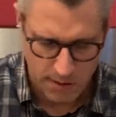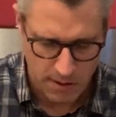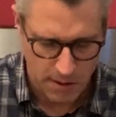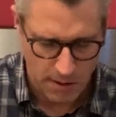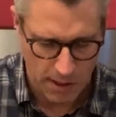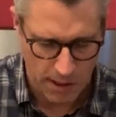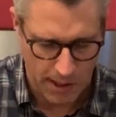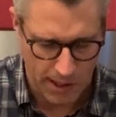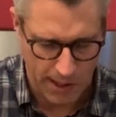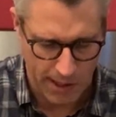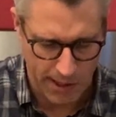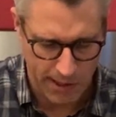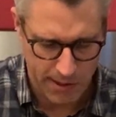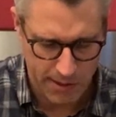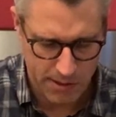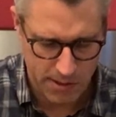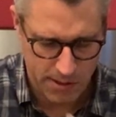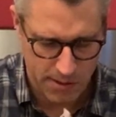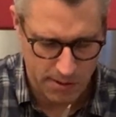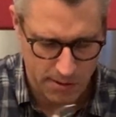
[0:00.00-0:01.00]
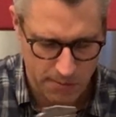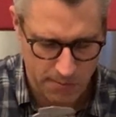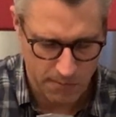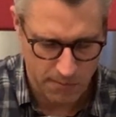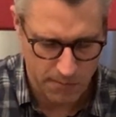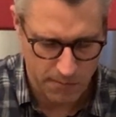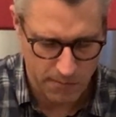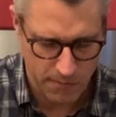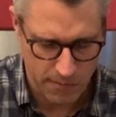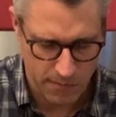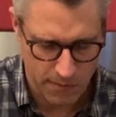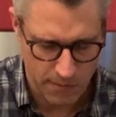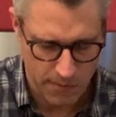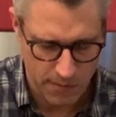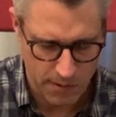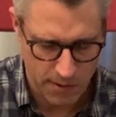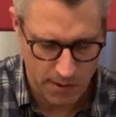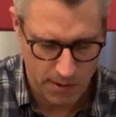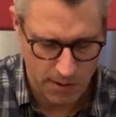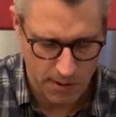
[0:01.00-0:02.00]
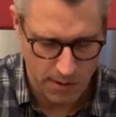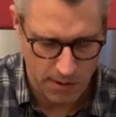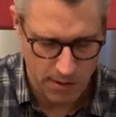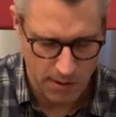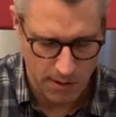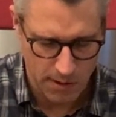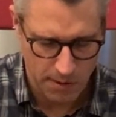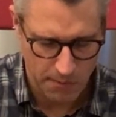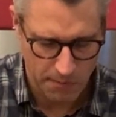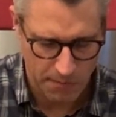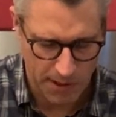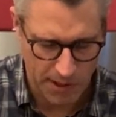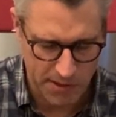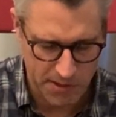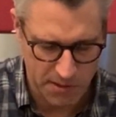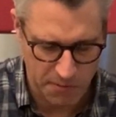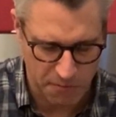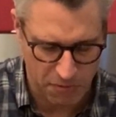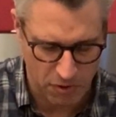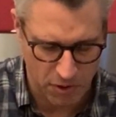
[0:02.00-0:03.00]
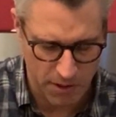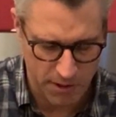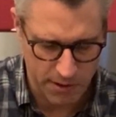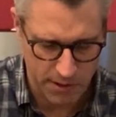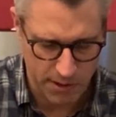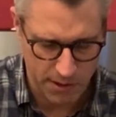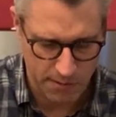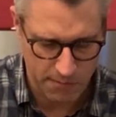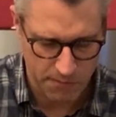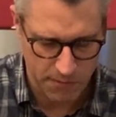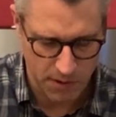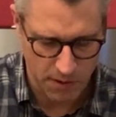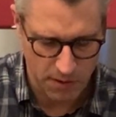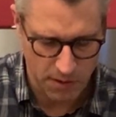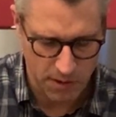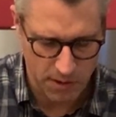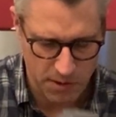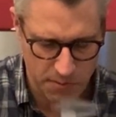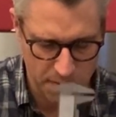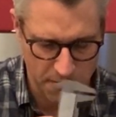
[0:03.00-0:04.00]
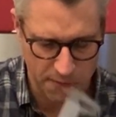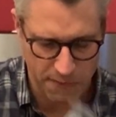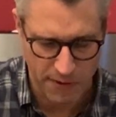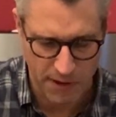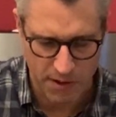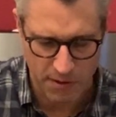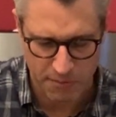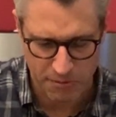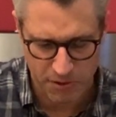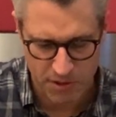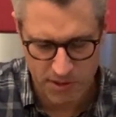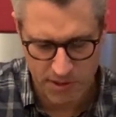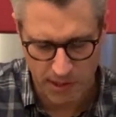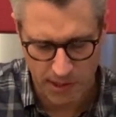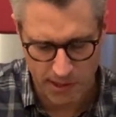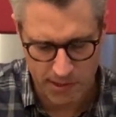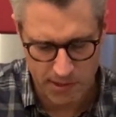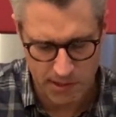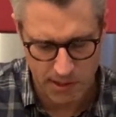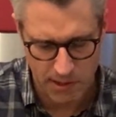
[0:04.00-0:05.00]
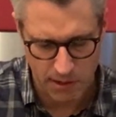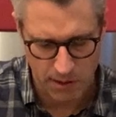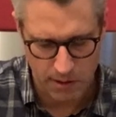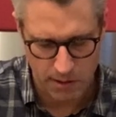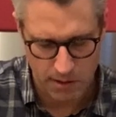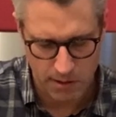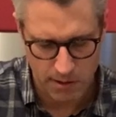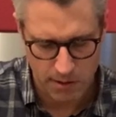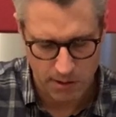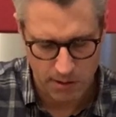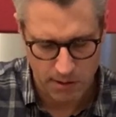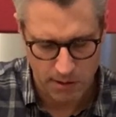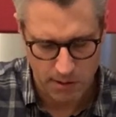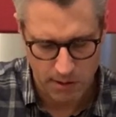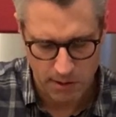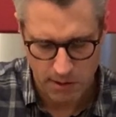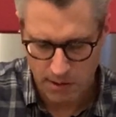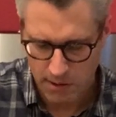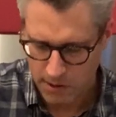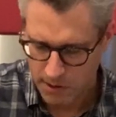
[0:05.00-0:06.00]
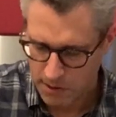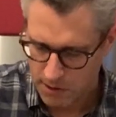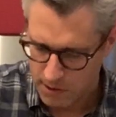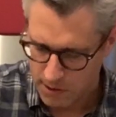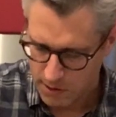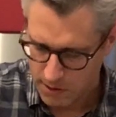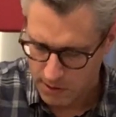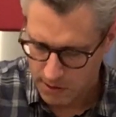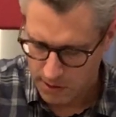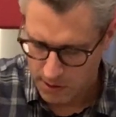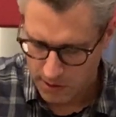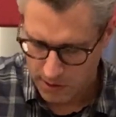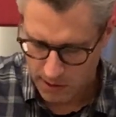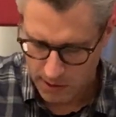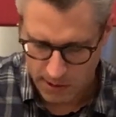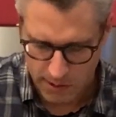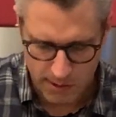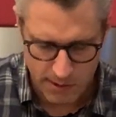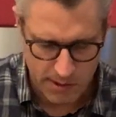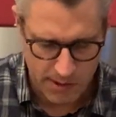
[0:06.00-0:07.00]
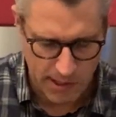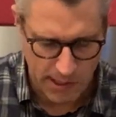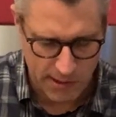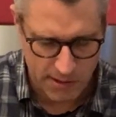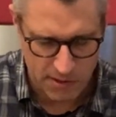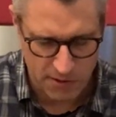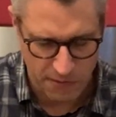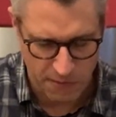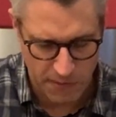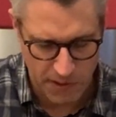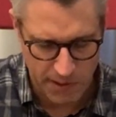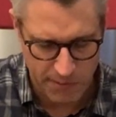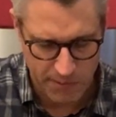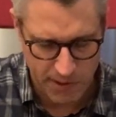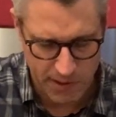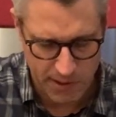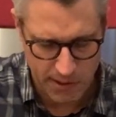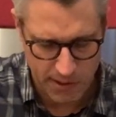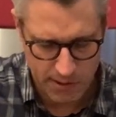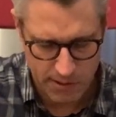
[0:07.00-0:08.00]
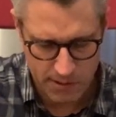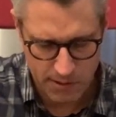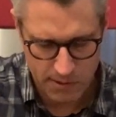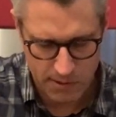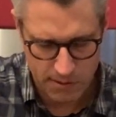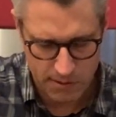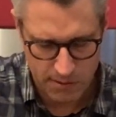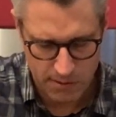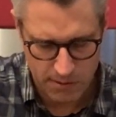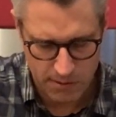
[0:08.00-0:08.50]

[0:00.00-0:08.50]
height, but it's important. You need to be very precise here in tenths of millimeters,